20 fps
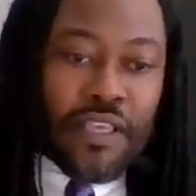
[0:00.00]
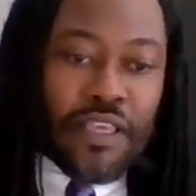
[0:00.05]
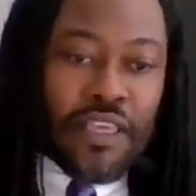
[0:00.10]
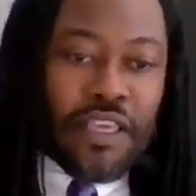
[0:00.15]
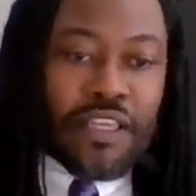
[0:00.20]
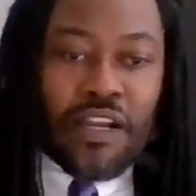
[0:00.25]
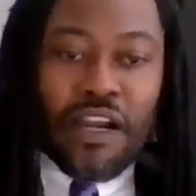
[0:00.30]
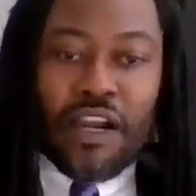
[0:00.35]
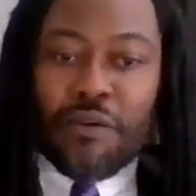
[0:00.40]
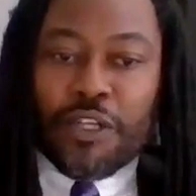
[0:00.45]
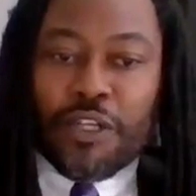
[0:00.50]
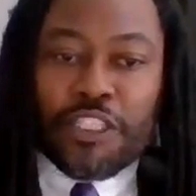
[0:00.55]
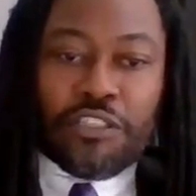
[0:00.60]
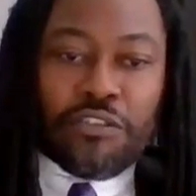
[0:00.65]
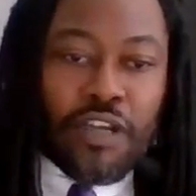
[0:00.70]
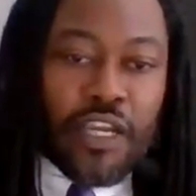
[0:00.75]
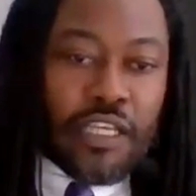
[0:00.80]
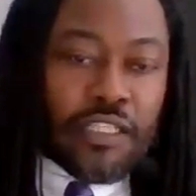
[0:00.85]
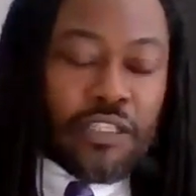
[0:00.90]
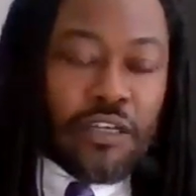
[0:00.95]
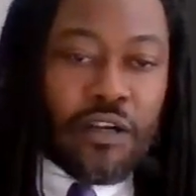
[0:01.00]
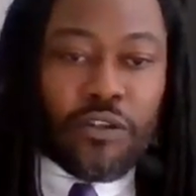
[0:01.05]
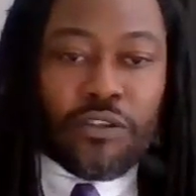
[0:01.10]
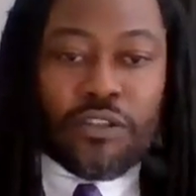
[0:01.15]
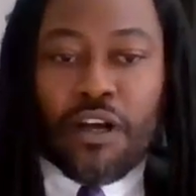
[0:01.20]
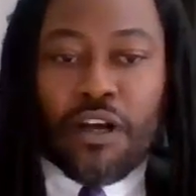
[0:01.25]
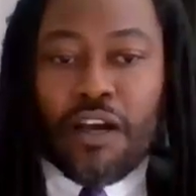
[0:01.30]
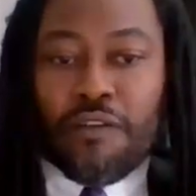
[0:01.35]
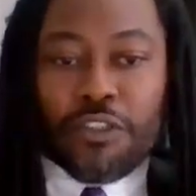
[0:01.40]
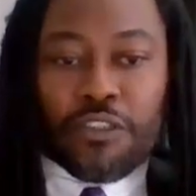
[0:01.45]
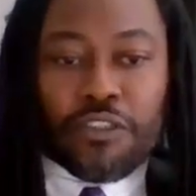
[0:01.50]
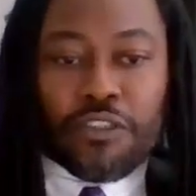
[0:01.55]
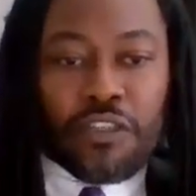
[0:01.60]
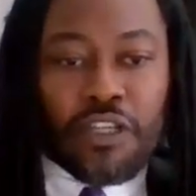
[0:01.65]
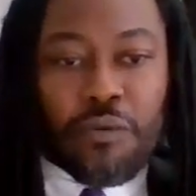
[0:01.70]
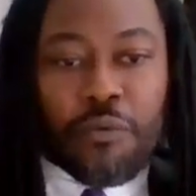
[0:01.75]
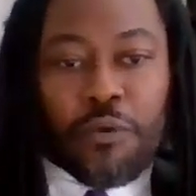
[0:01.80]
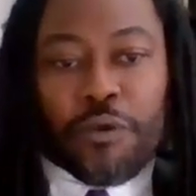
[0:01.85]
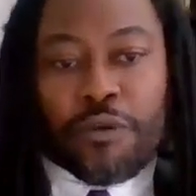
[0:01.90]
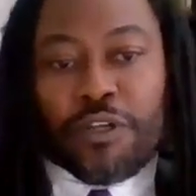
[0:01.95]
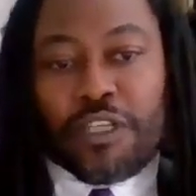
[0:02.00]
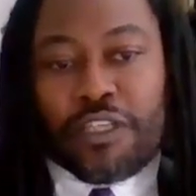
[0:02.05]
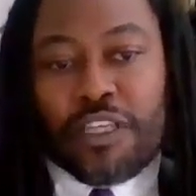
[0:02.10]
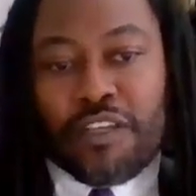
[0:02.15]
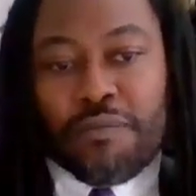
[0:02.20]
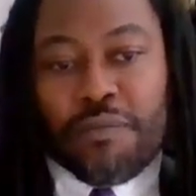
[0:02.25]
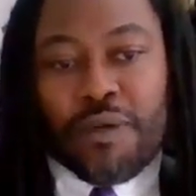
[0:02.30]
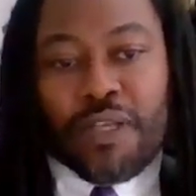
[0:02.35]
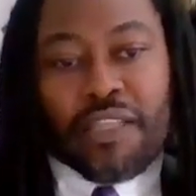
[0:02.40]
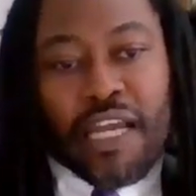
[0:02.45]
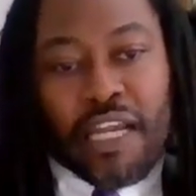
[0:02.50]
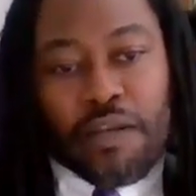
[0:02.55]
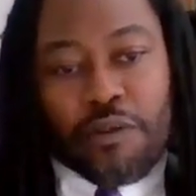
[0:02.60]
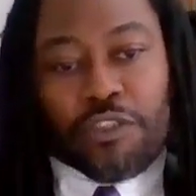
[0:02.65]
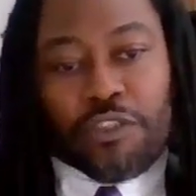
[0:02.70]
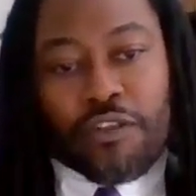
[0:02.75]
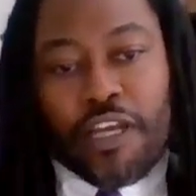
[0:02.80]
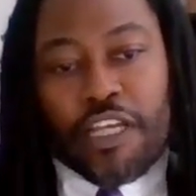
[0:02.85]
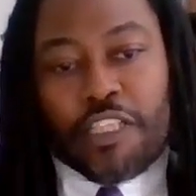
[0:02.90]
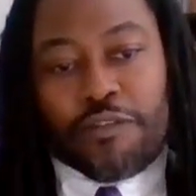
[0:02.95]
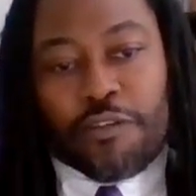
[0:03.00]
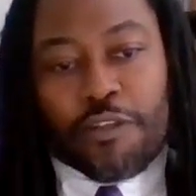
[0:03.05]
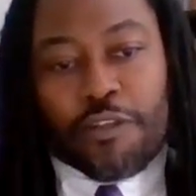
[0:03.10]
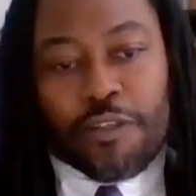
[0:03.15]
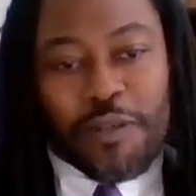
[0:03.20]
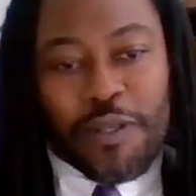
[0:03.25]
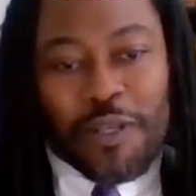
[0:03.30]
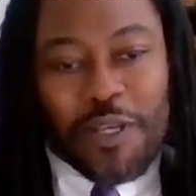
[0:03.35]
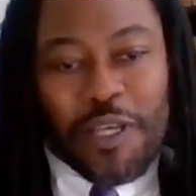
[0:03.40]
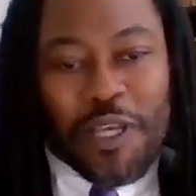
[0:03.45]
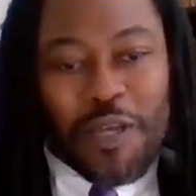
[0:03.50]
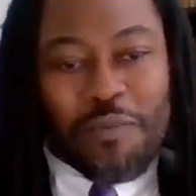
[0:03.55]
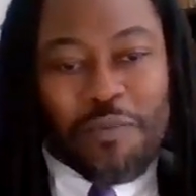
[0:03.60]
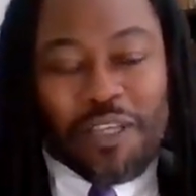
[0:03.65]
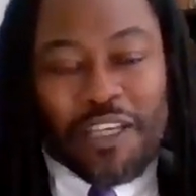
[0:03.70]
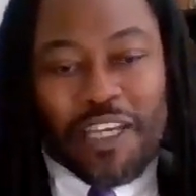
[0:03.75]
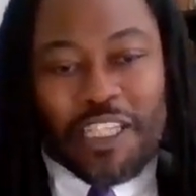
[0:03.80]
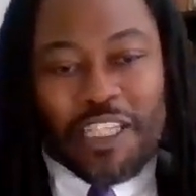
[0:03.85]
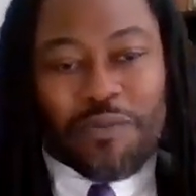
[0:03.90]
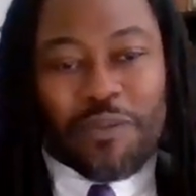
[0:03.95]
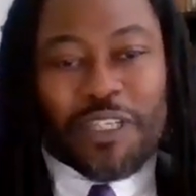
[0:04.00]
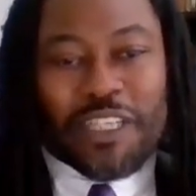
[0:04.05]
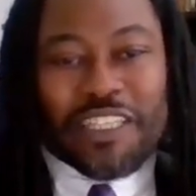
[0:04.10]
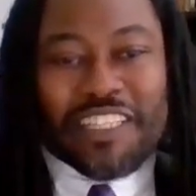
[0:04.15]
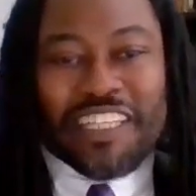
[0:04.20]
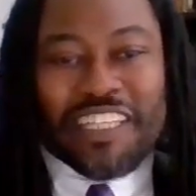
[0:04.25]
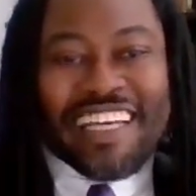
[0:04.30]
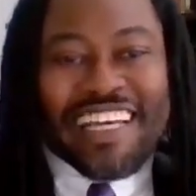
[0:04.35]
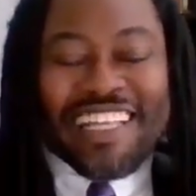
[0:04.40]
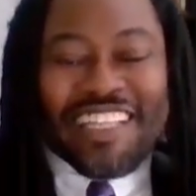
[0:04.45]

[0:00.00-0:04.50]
He'd already trained the older officer, and we were going to give him a lateral transfer. But guess what?